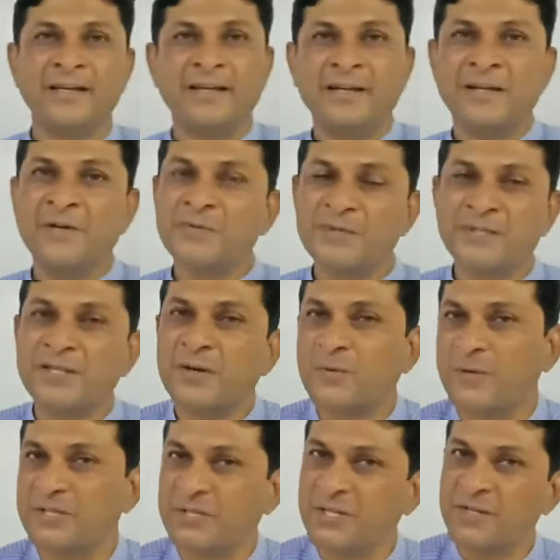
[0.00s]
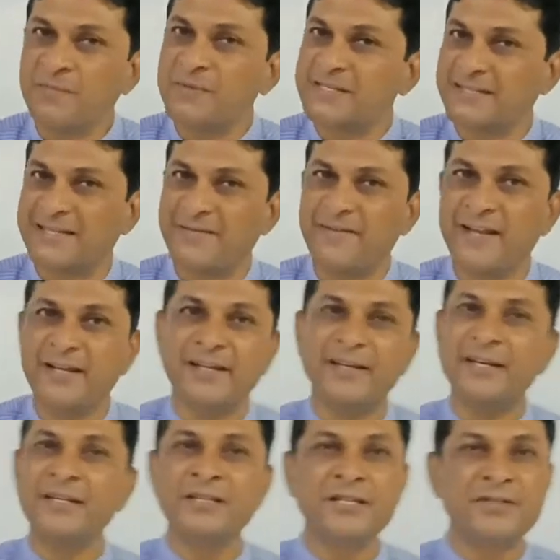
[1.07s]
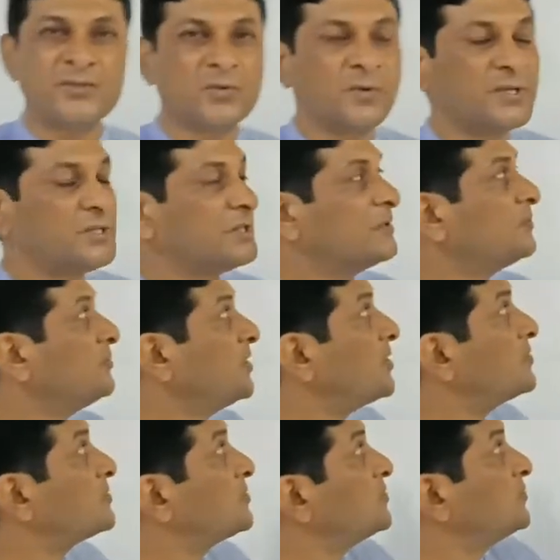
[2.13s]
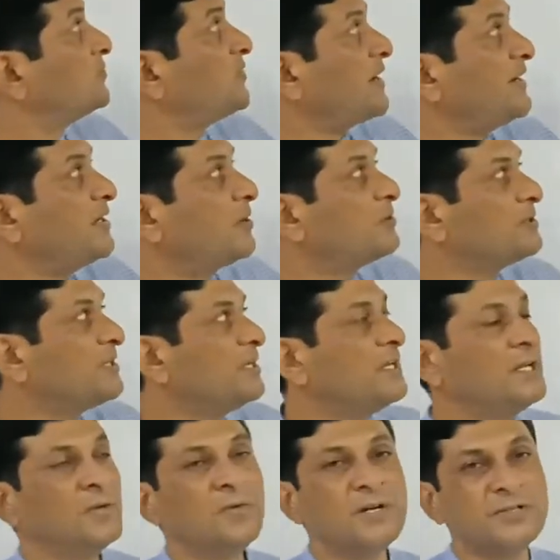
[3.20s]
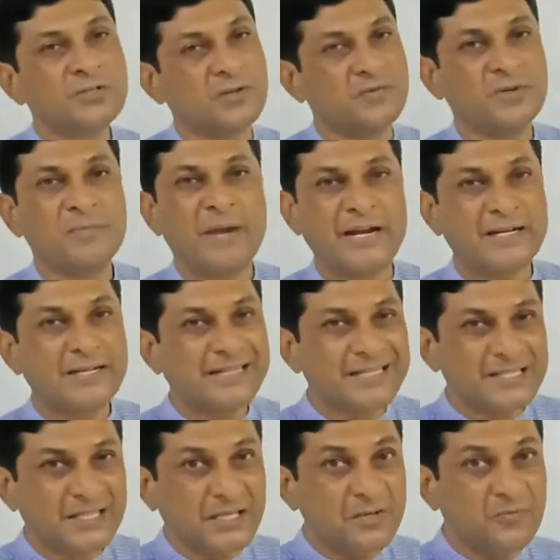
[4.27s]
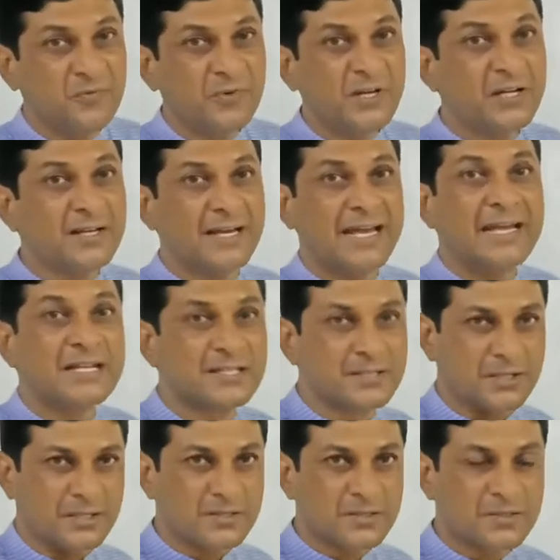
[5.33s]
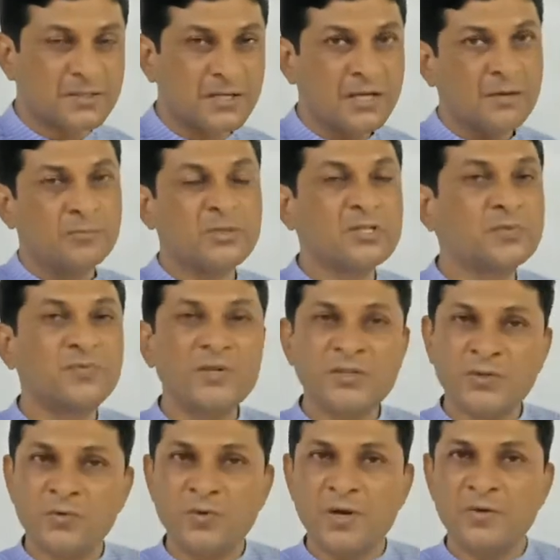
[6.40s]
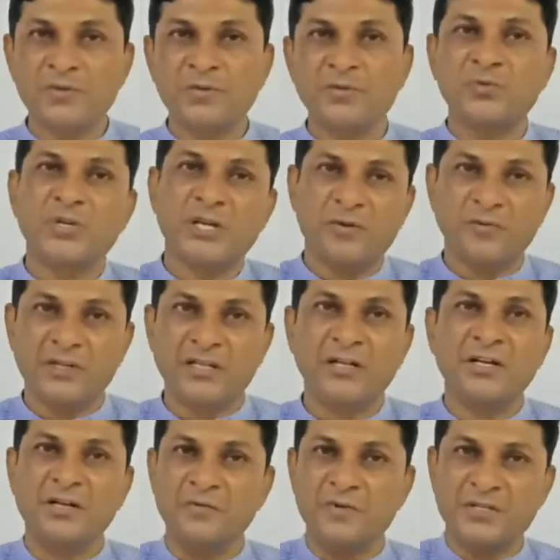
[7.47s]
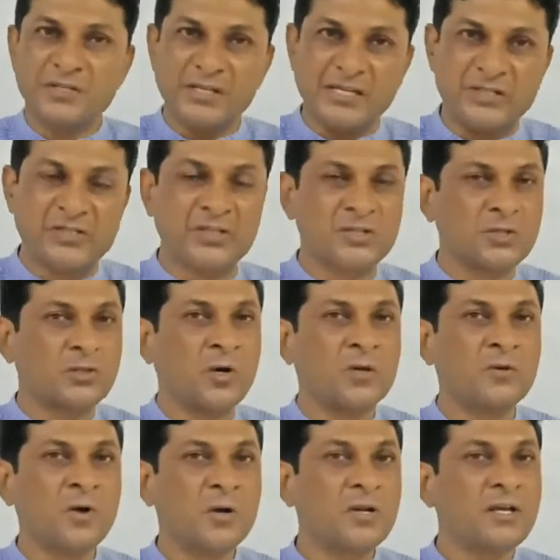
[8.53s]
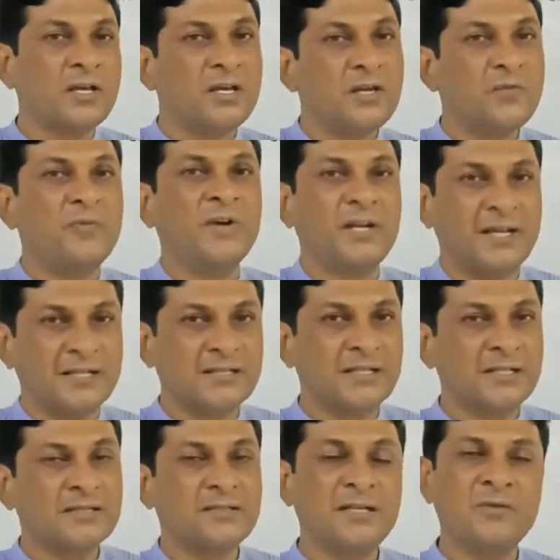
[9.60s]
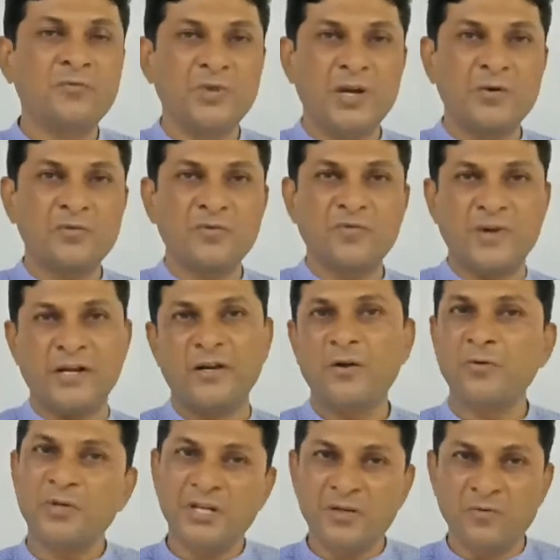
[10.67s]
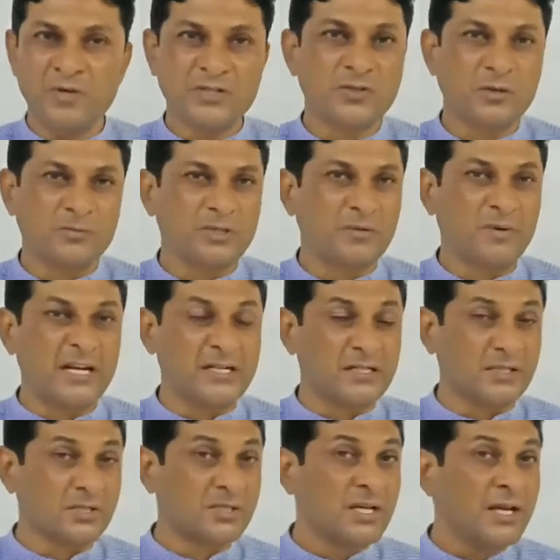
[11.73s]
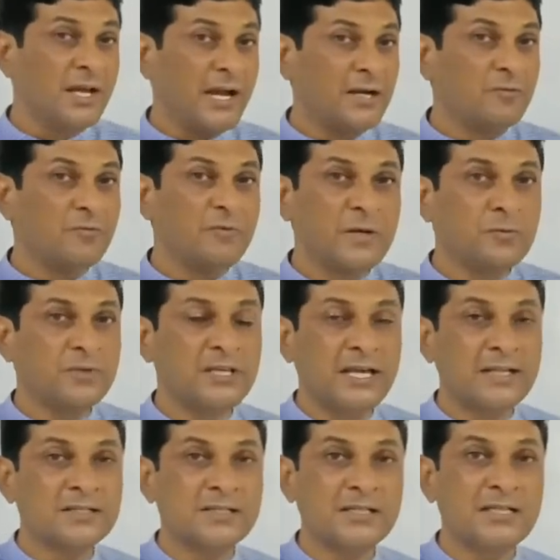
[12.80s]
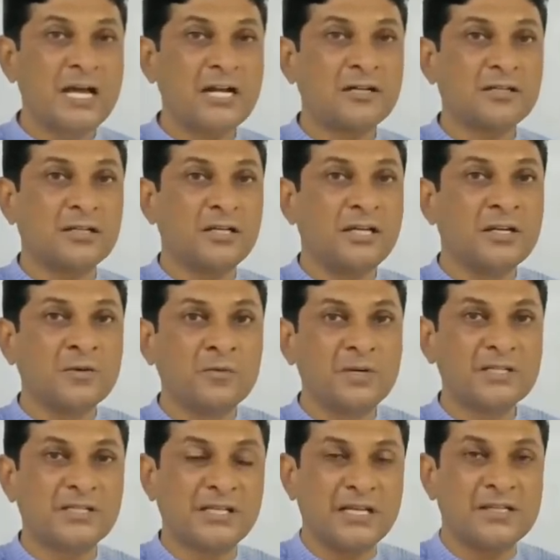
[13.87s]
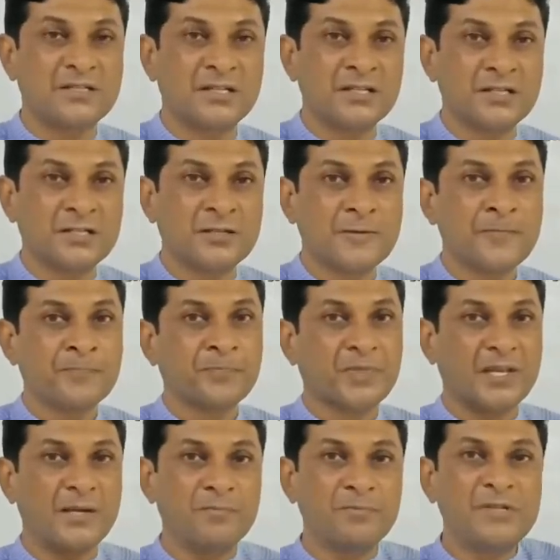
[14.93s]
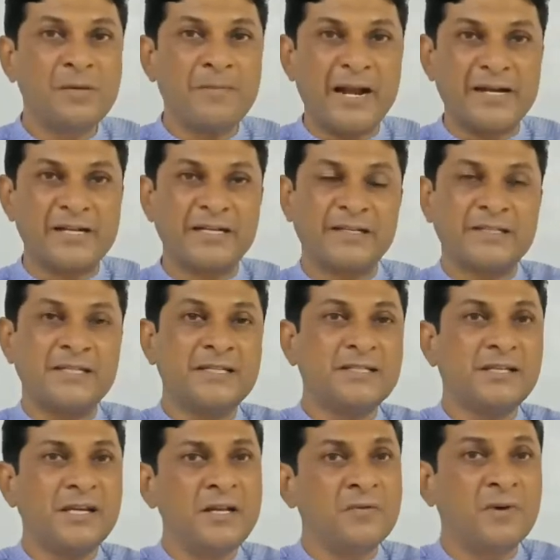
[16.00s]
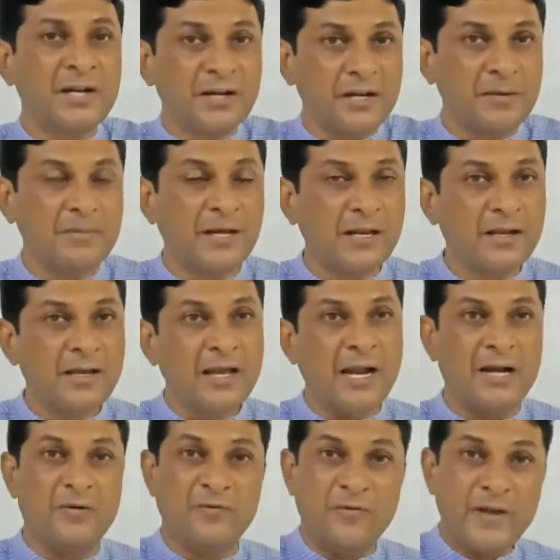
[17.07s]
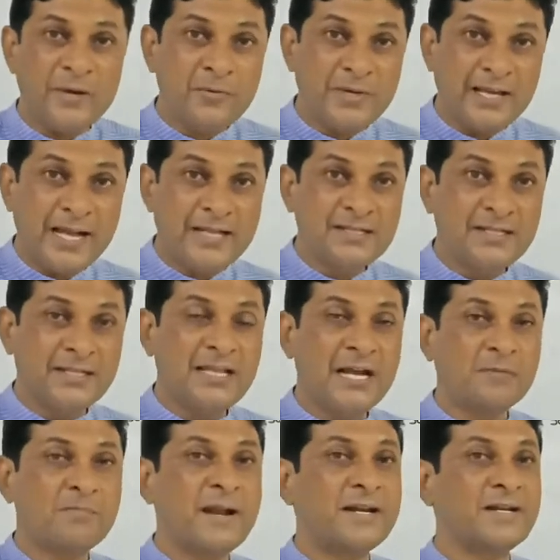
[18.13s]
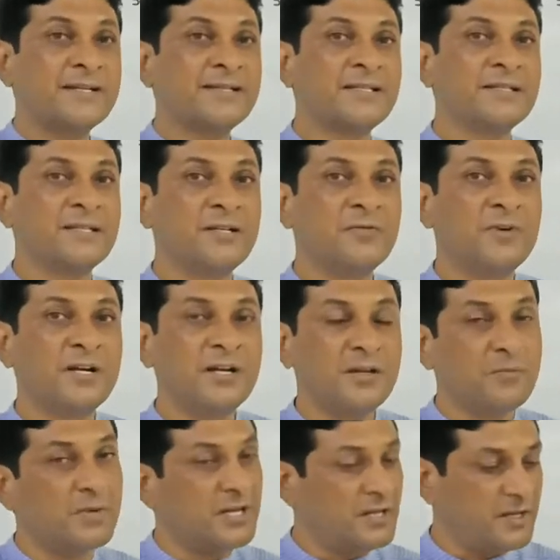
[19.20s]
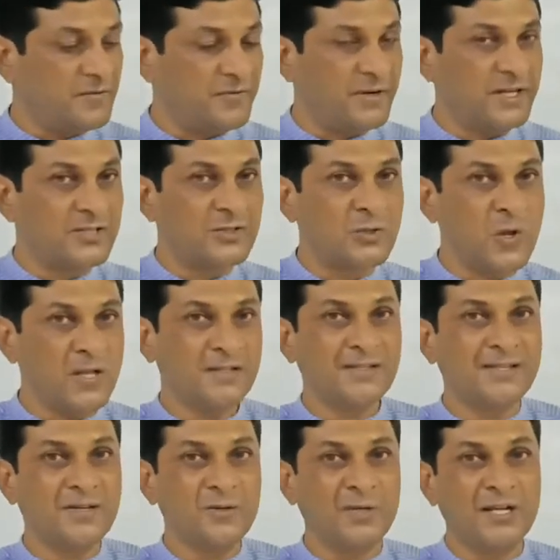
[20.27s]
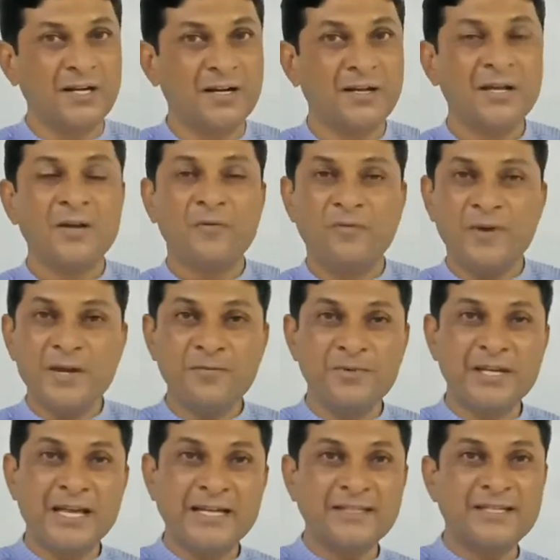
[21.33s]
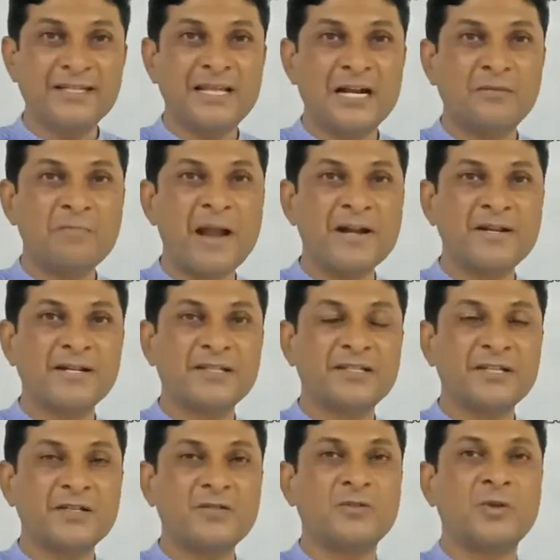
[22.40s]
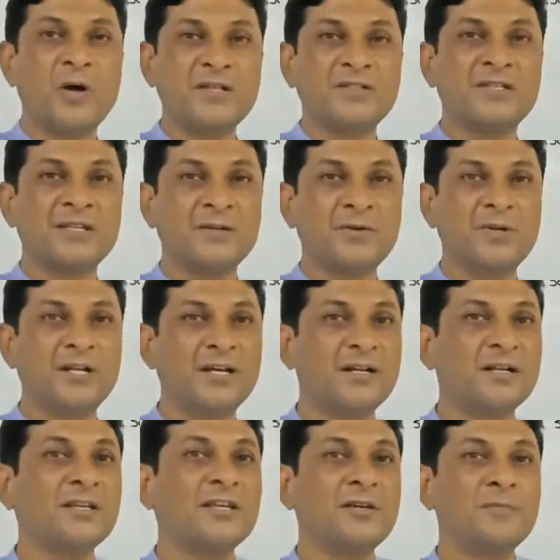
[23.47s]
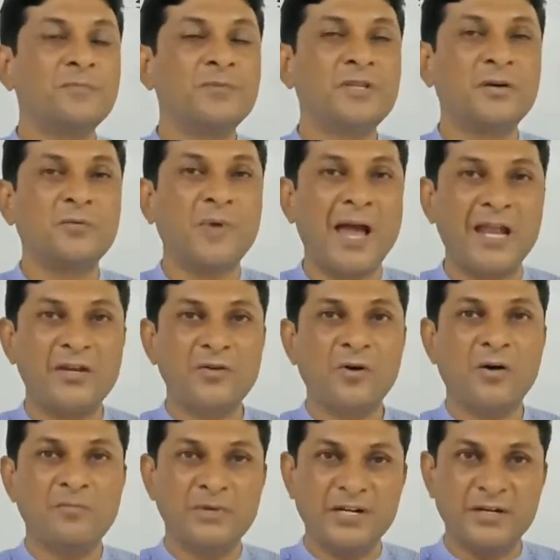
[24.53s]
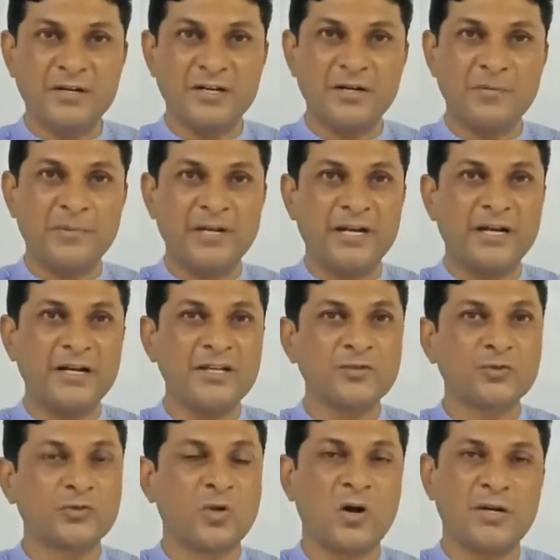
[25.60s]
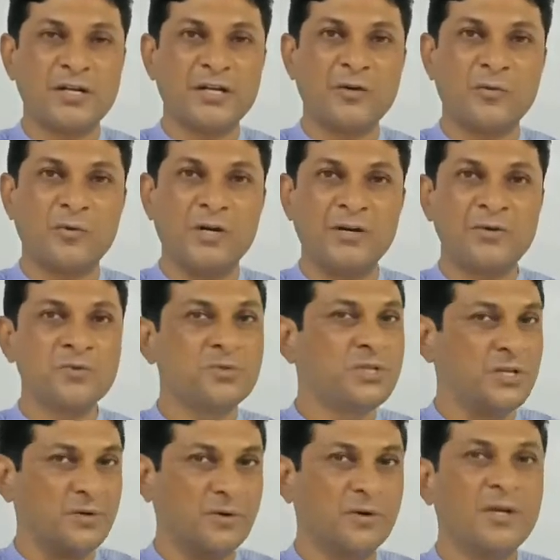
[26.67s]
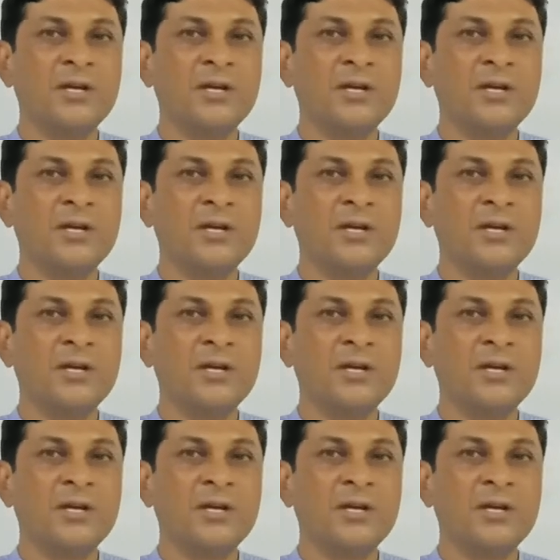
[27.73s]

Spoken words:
Now see the question number 7. In this question we have to find out the inverse of a matrix if it exists. Means first we have to check whether inverse exists or not. If it exists, then we have to find out inverse of the matrix. And when we can say that inverse exists, if the matrix is invertible. And when we can say that matrix is invertible, if it is non-singular. When we can say that matrix is non-singular, if the value of determinant is not equal to 0.